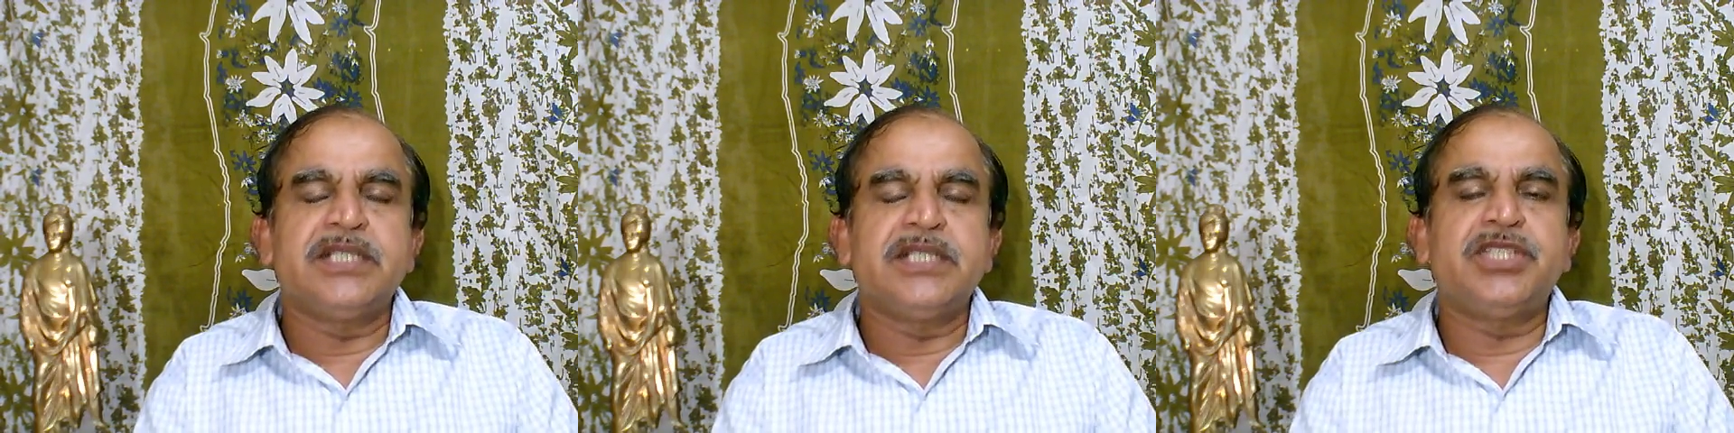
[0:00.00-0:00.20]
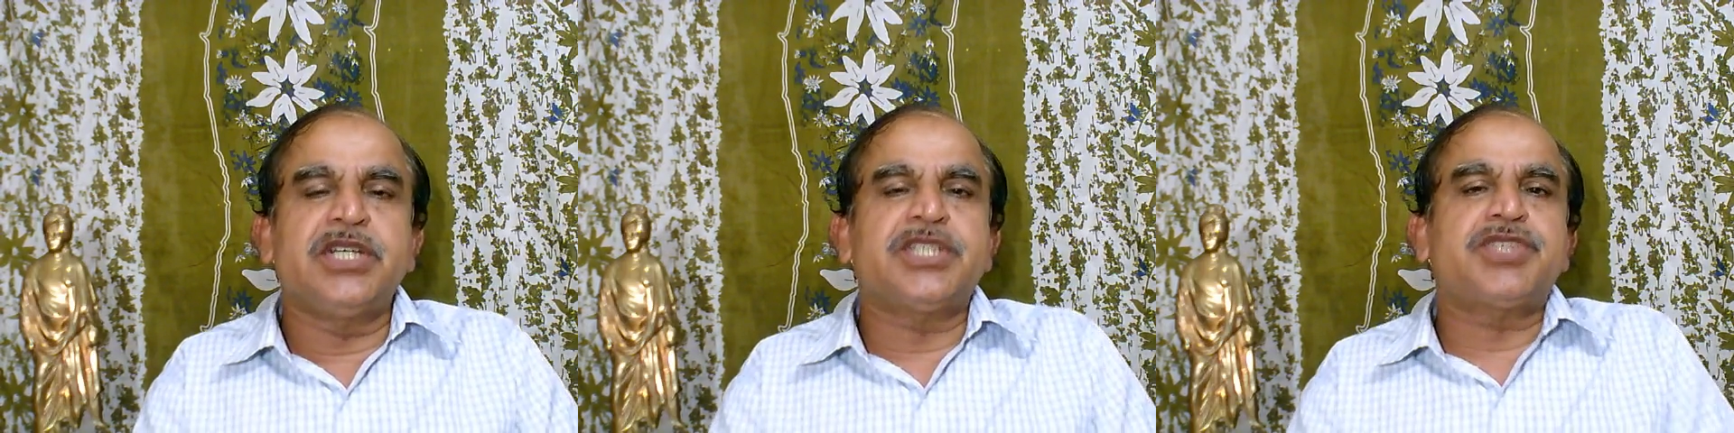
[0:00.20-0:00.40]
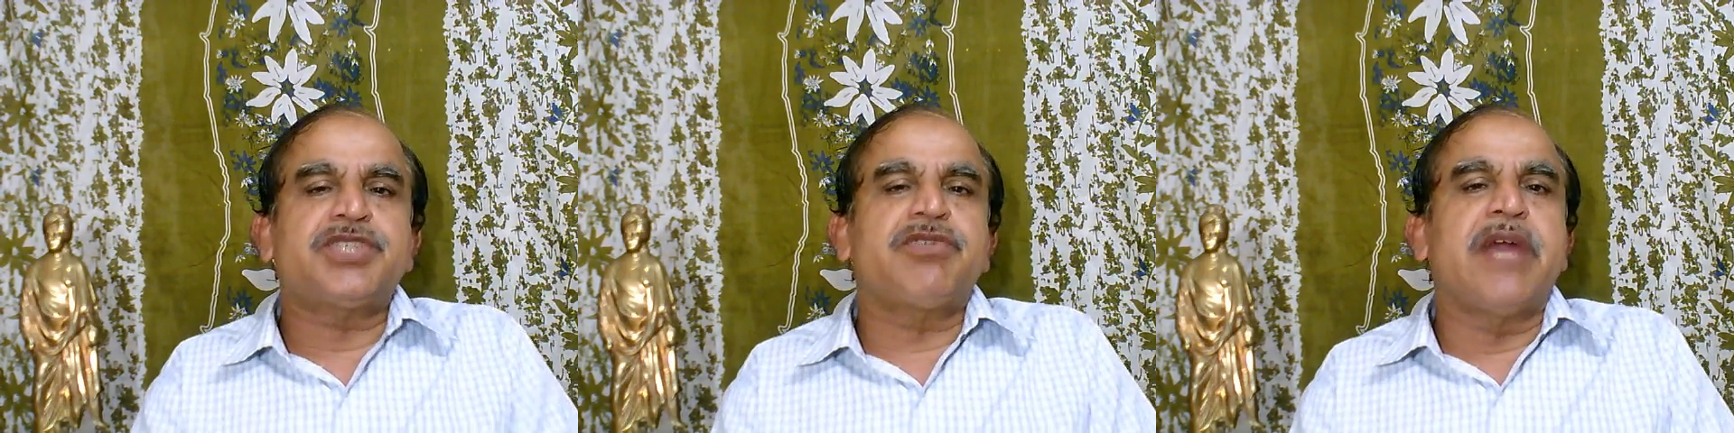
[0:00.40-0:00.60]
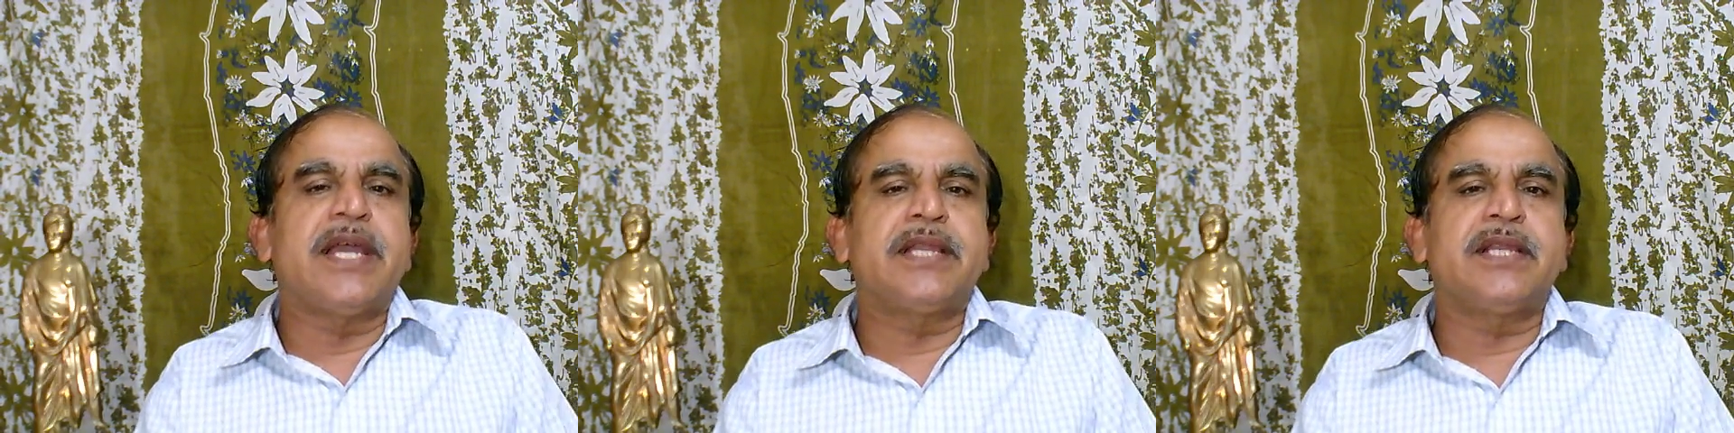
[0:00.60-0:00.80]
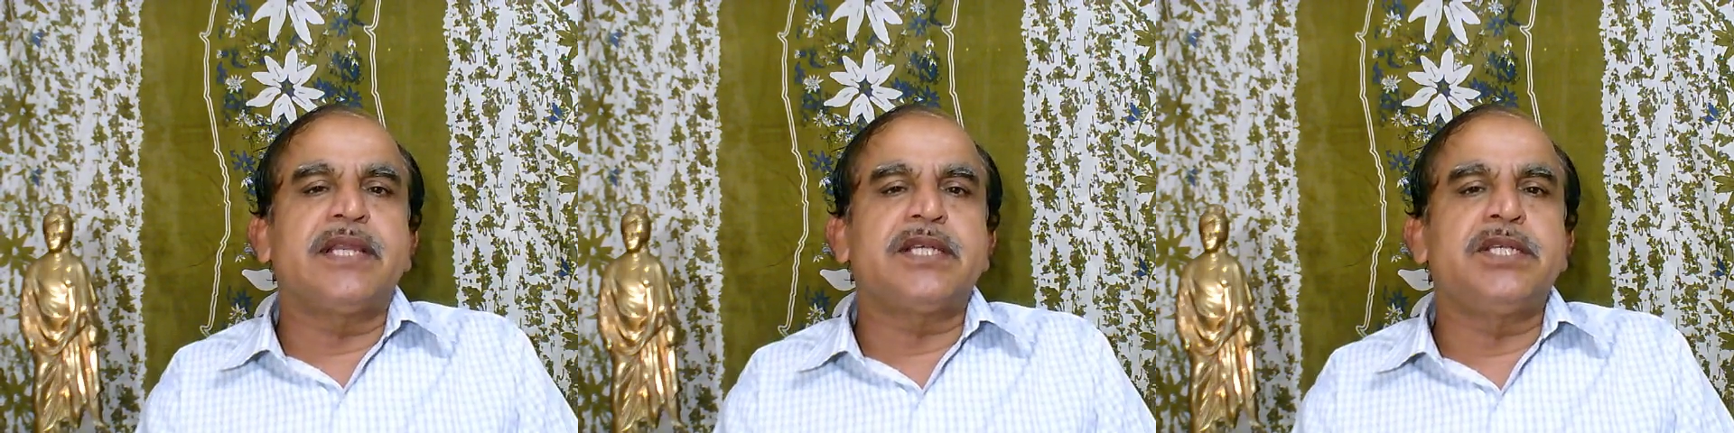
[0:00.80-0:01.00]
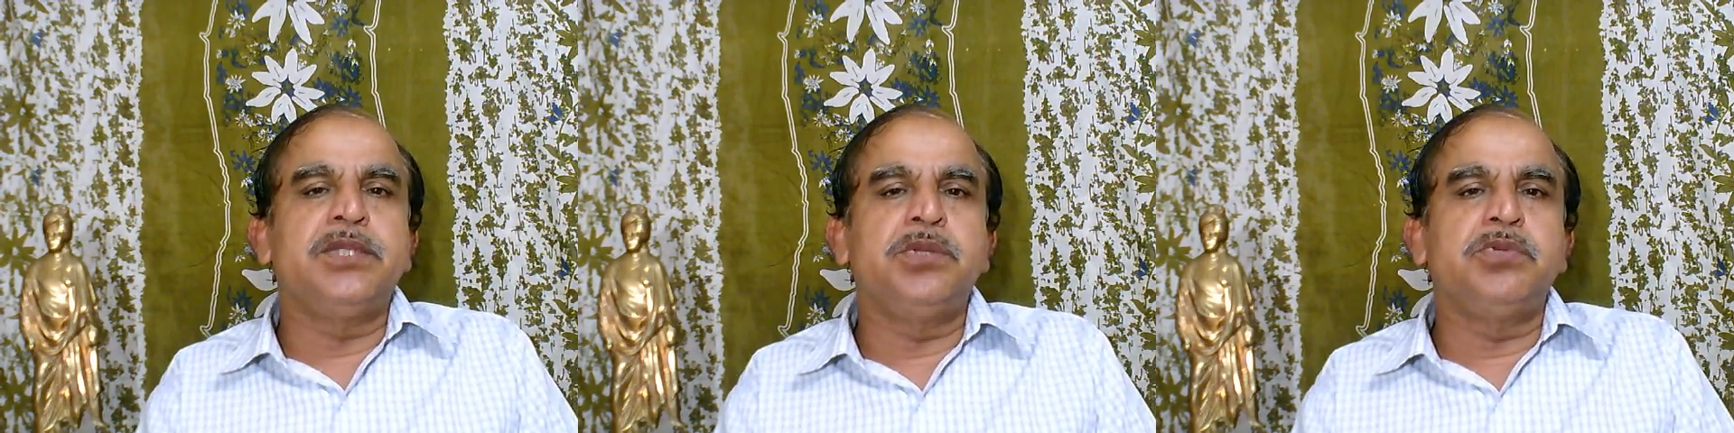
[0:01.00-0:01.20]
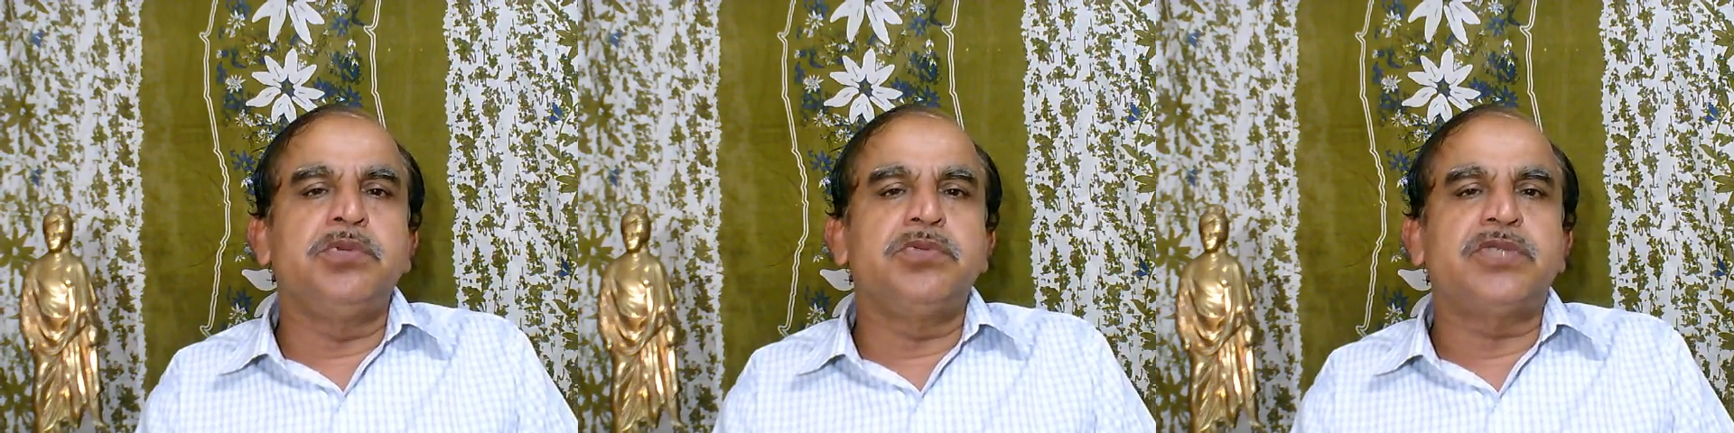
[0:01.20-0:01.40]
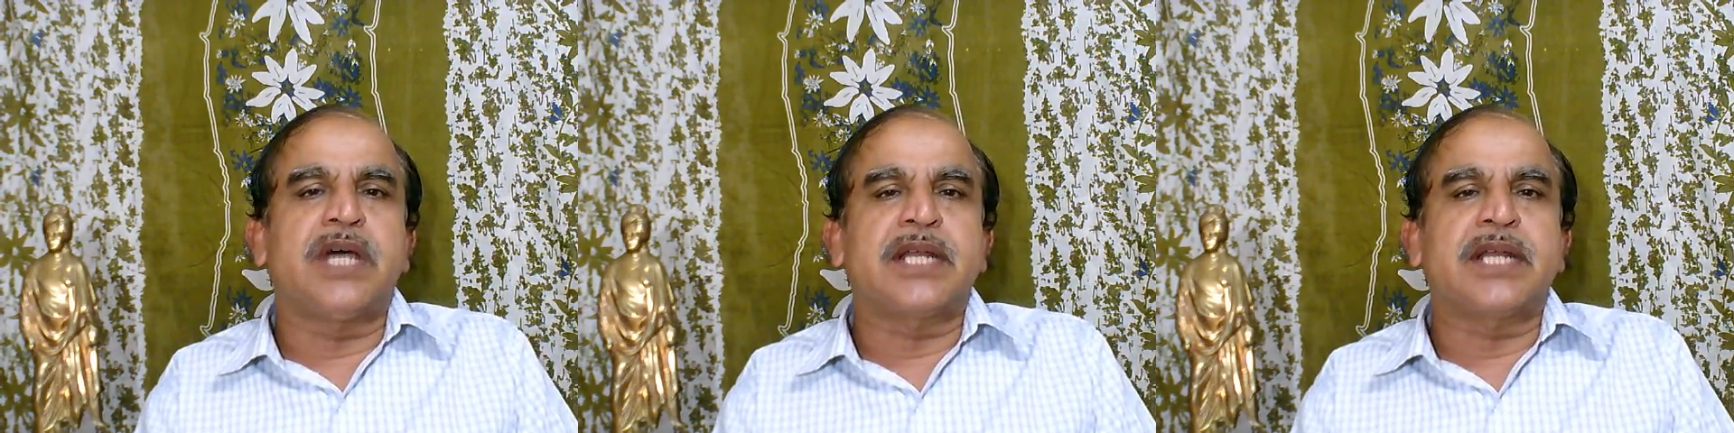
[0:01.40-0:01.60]
just like the
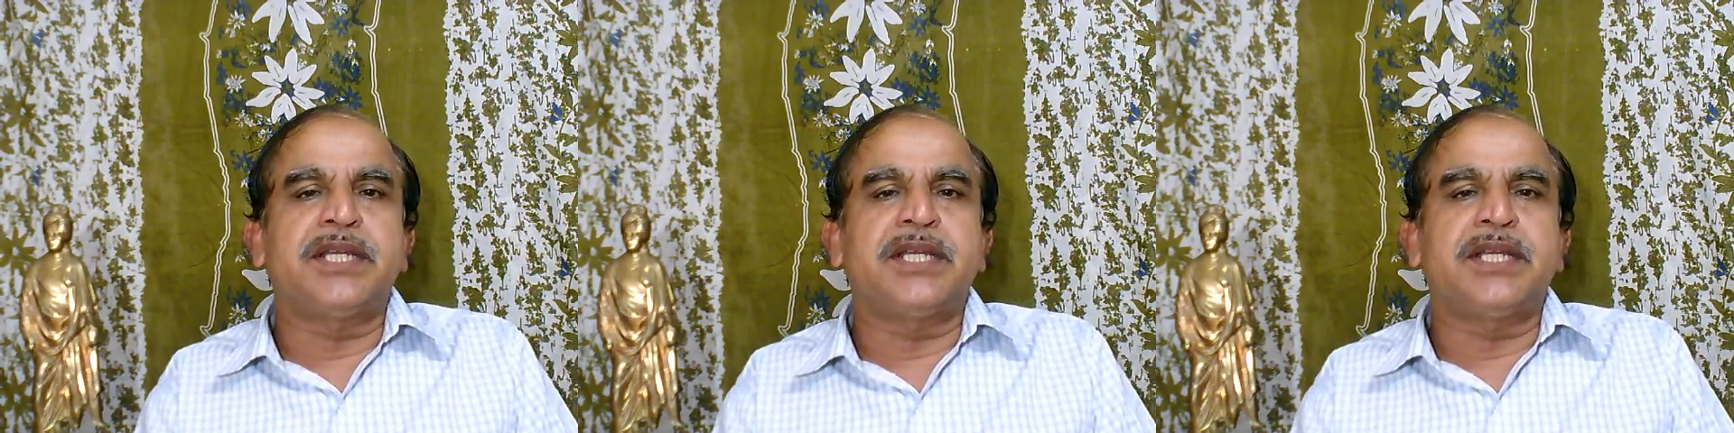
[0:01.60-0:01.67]
Hindus are